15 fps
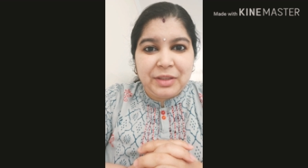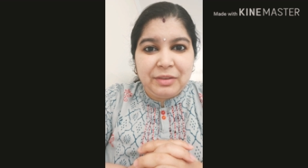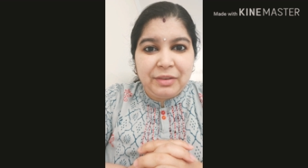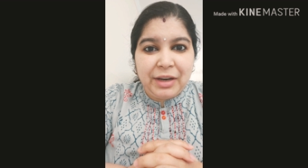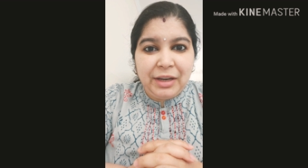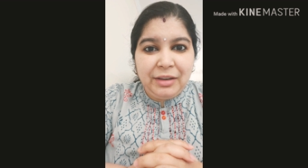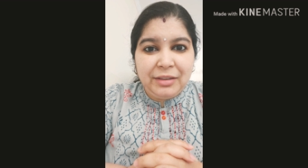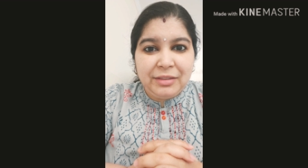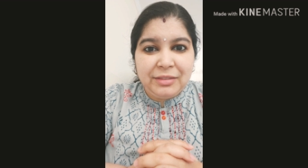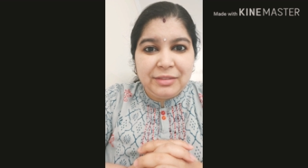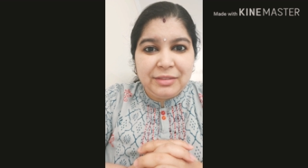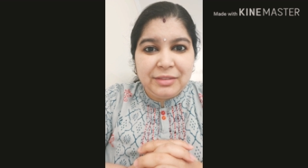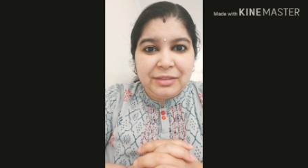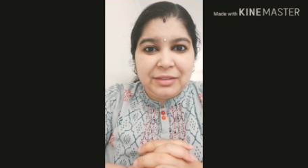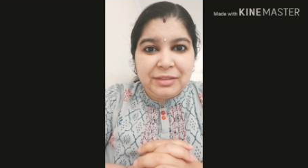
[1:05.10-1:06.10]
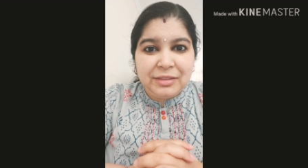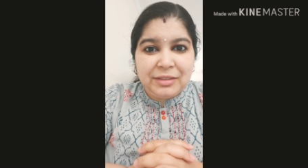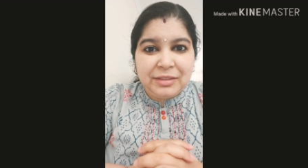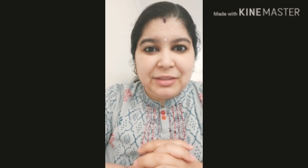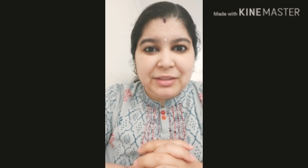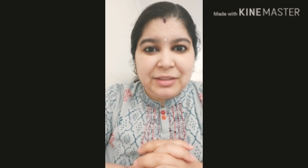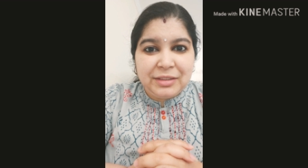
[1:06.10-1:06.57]
right?
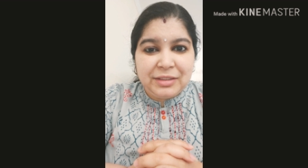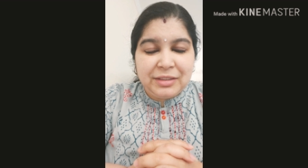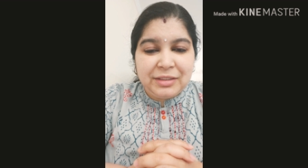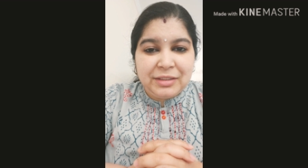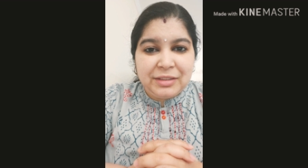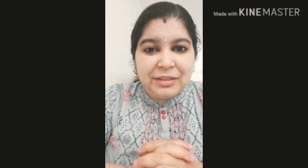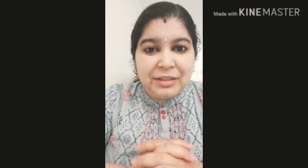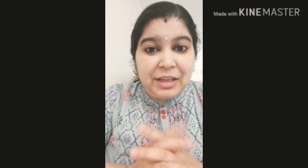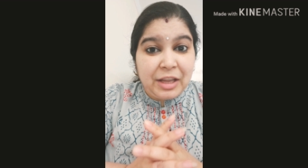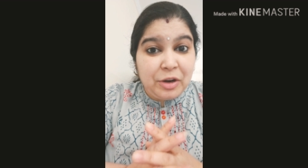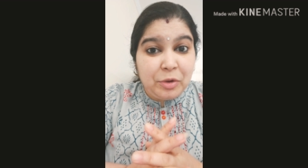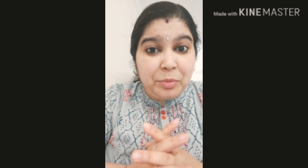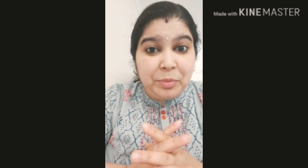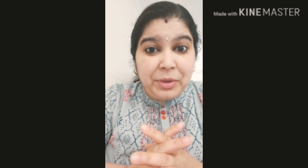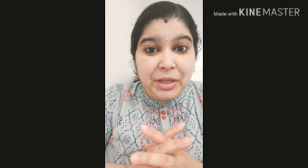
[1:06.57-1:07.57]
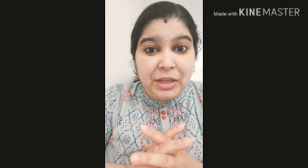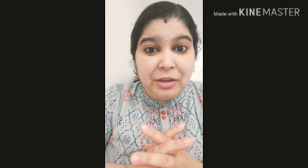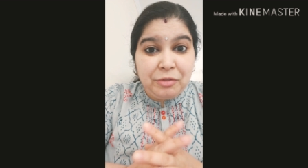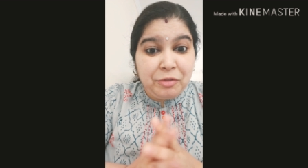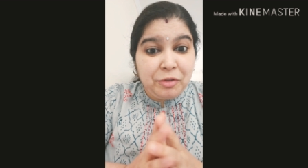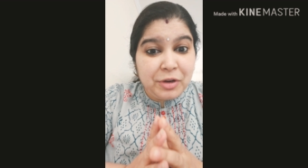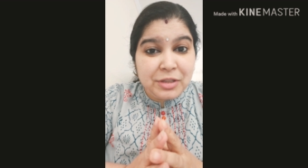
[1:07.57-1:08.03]
Canopy,
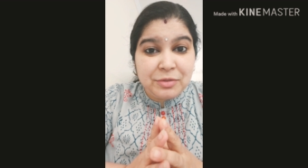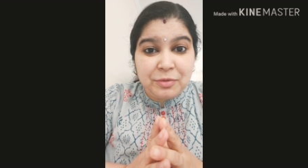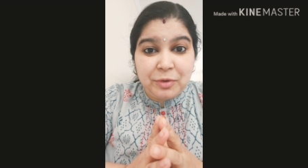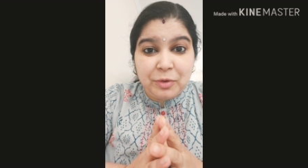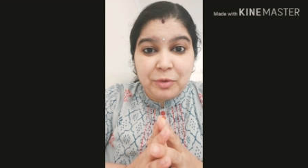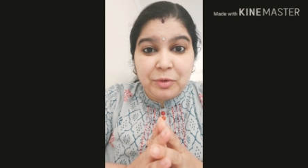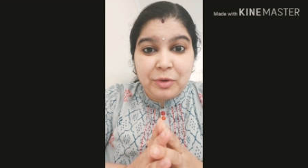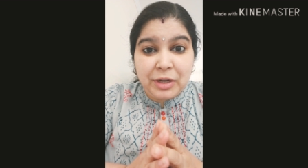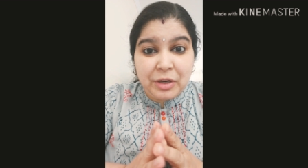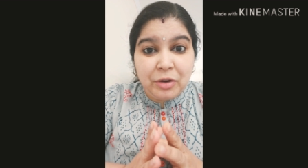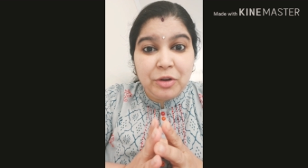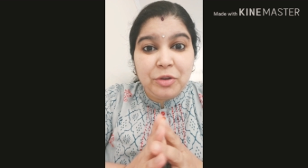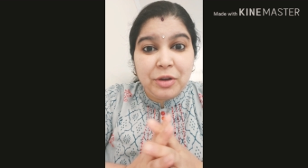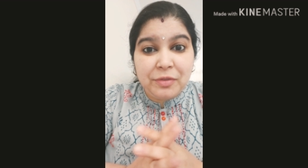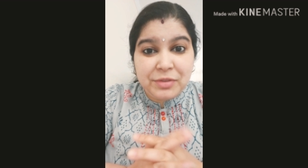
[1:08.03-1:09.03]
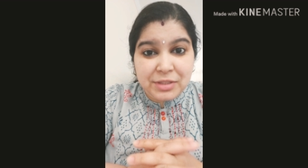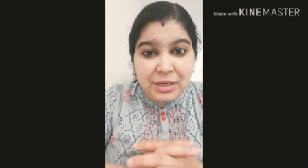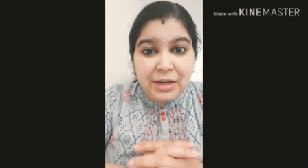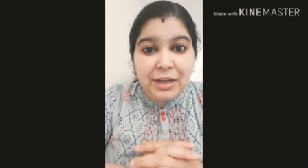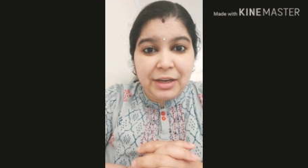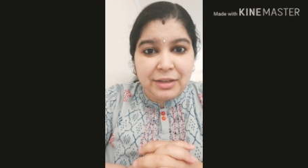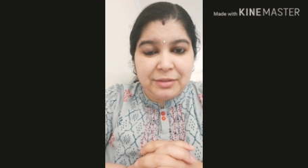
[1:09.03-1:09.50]
forest floor and all you have
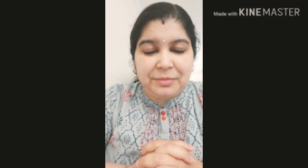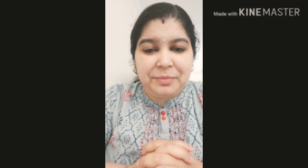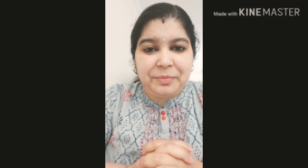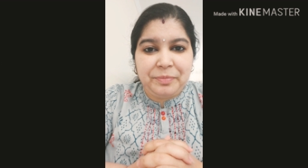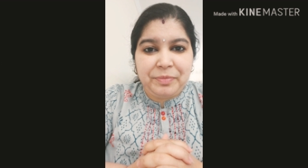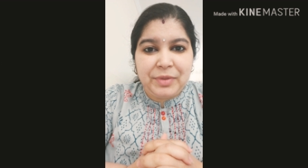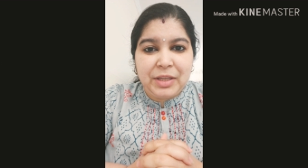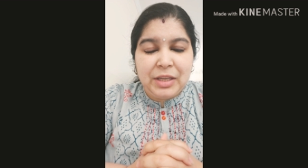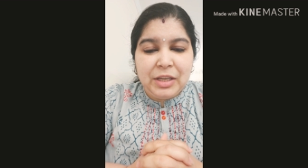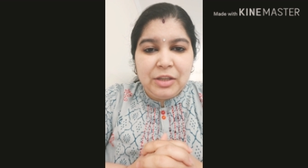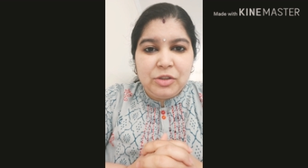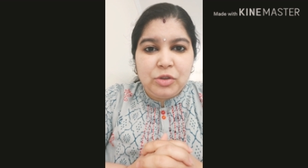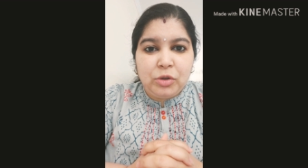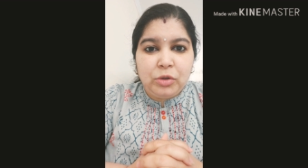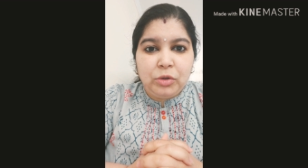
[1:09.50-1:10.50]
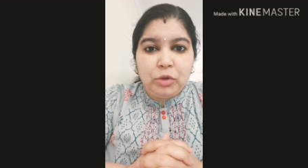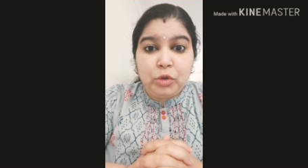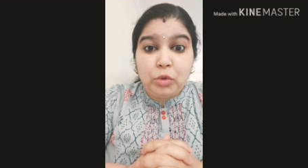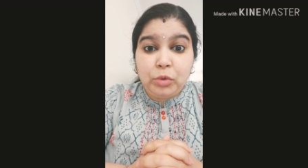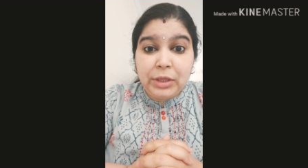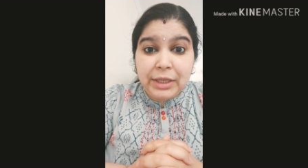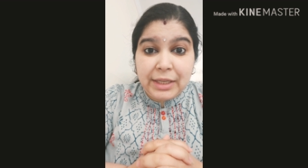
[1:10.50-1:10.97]
studied. So
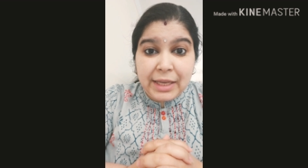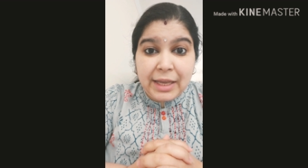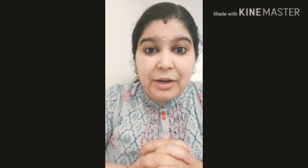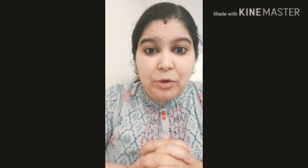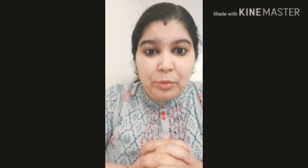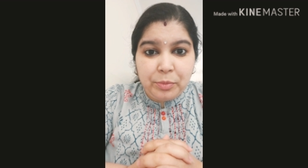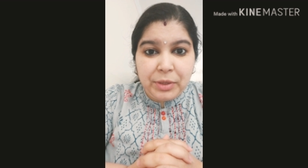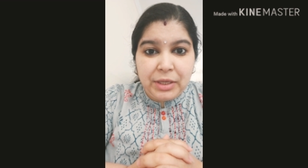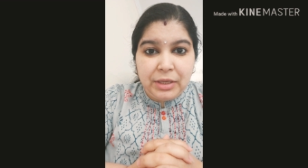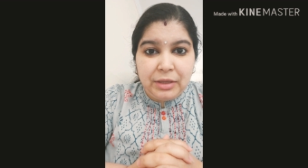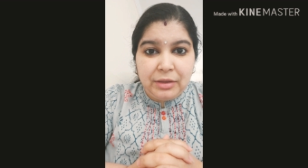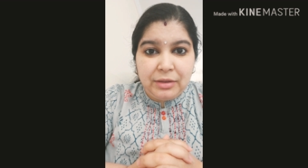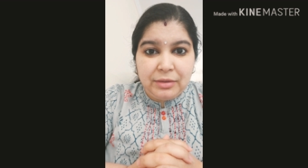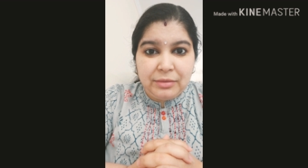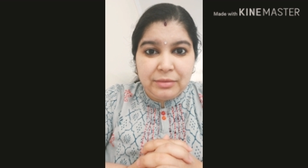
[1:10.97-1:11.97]
through the canopy,